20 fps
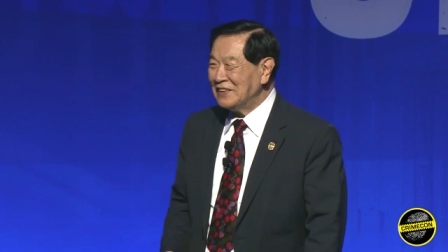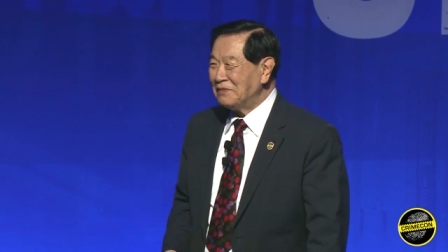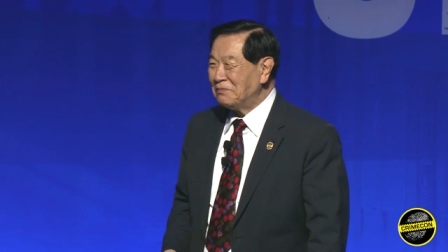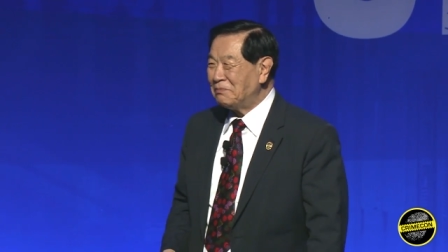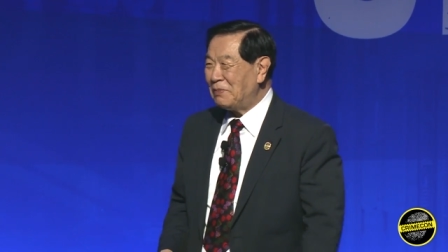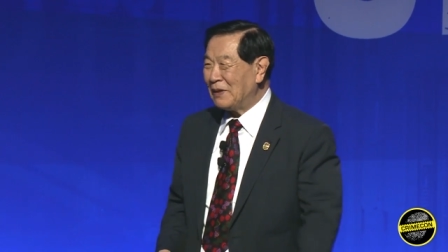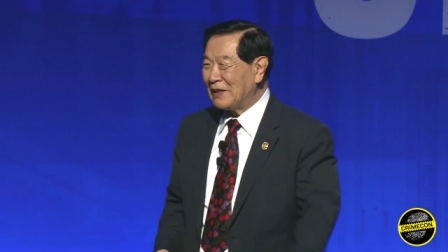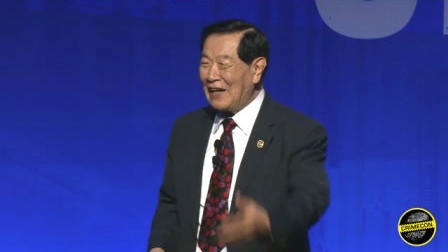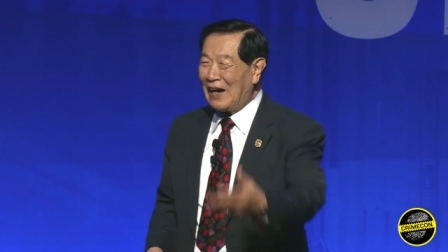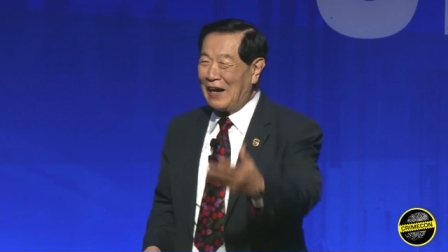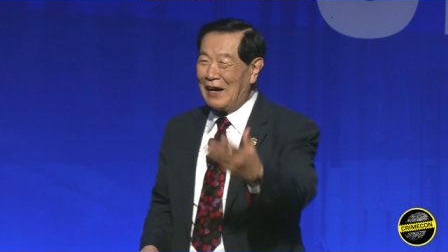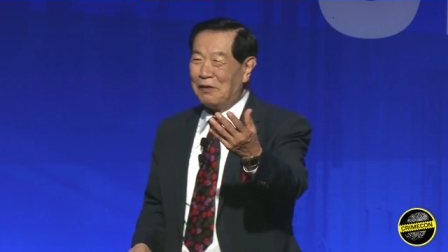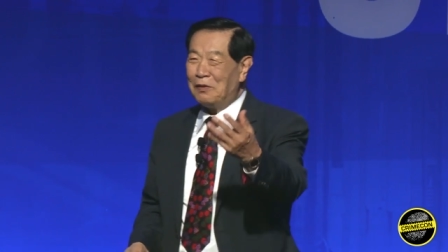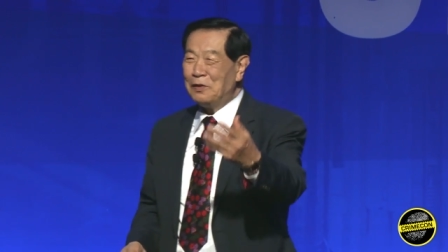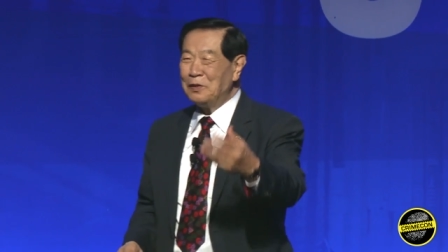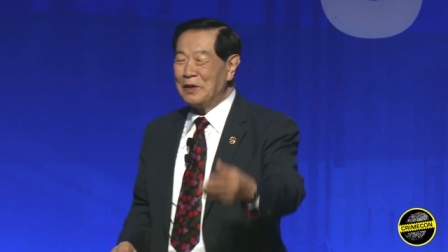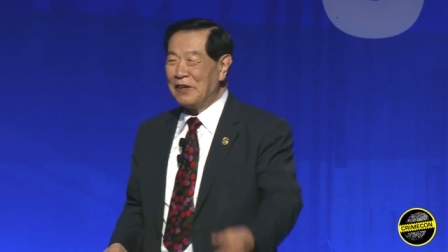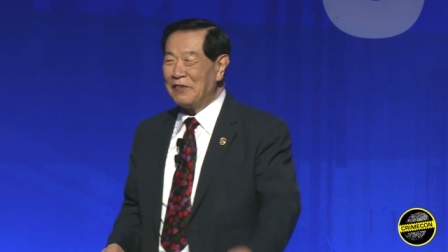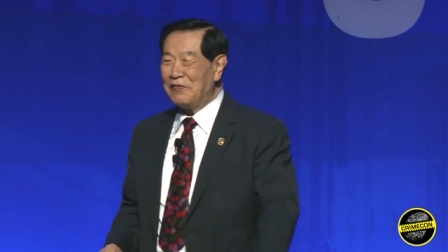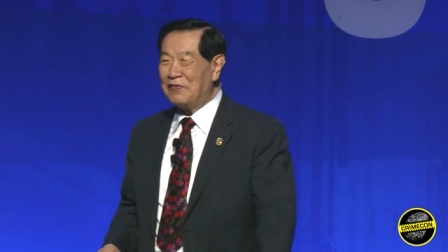but I'm
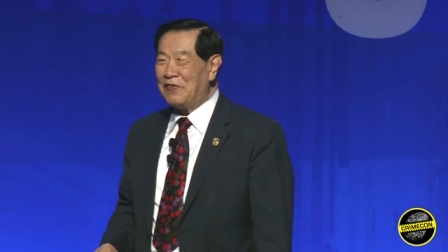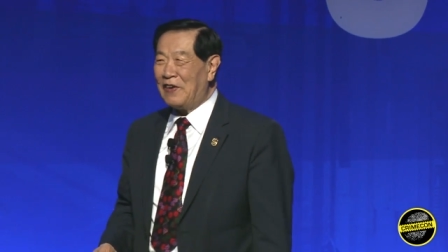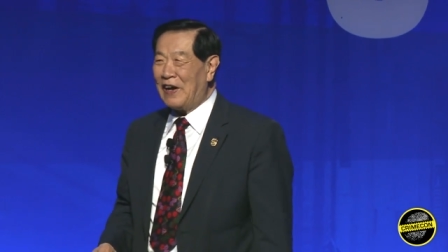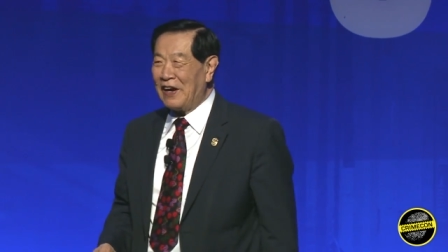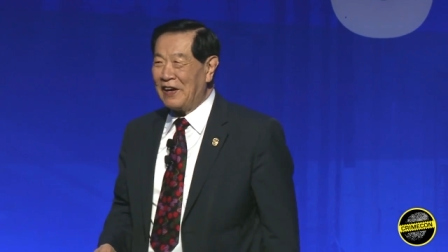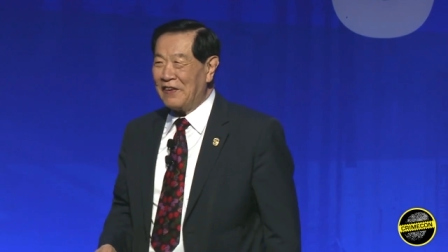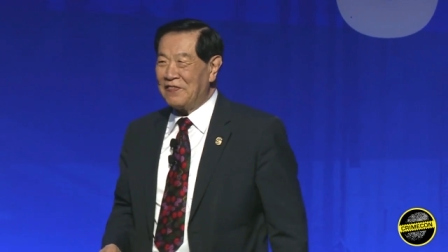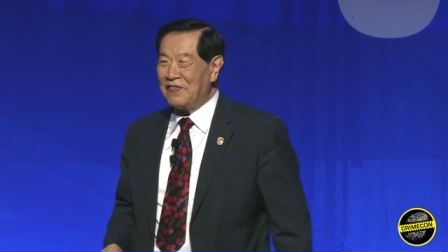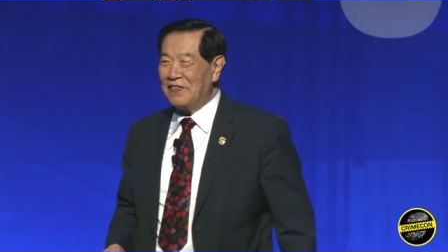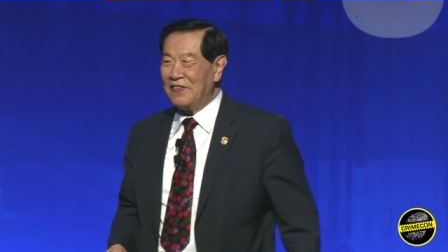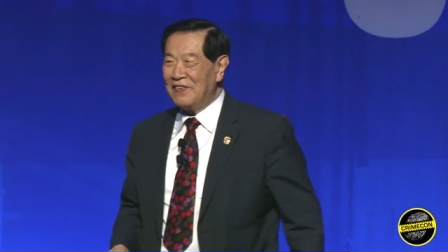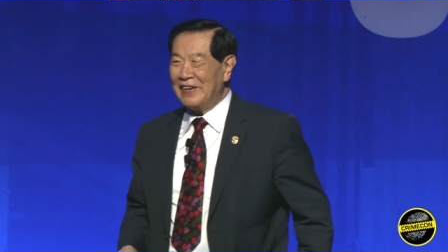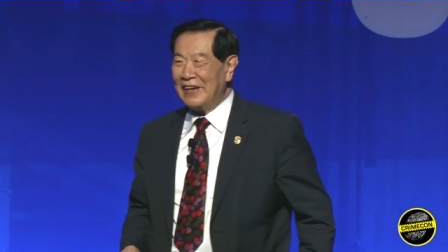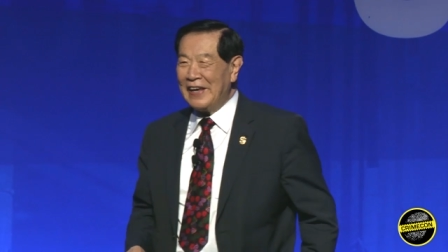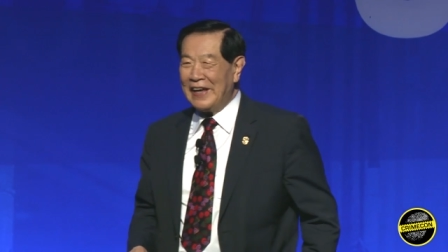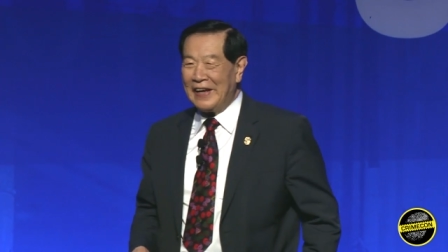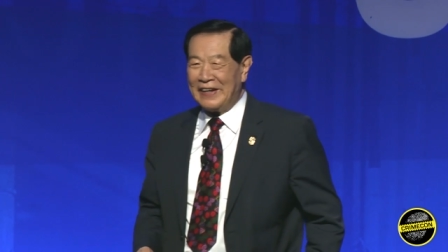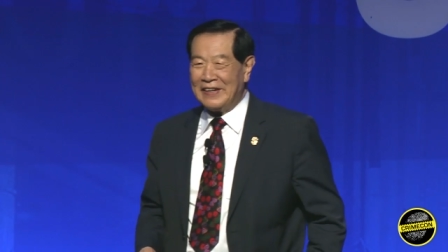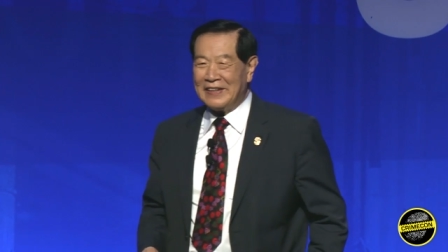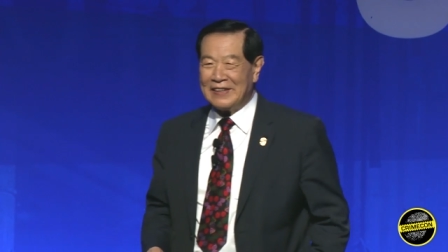only five
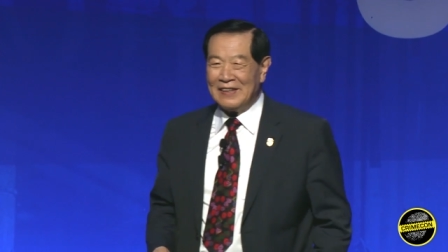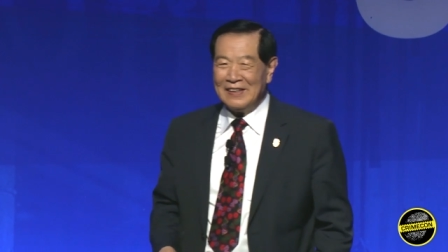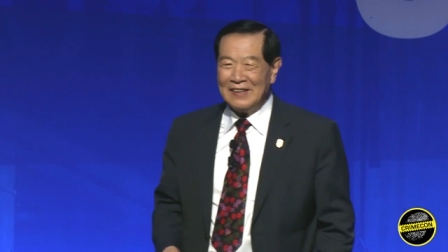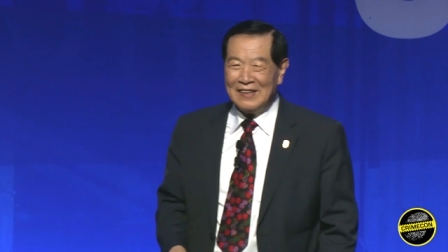eight.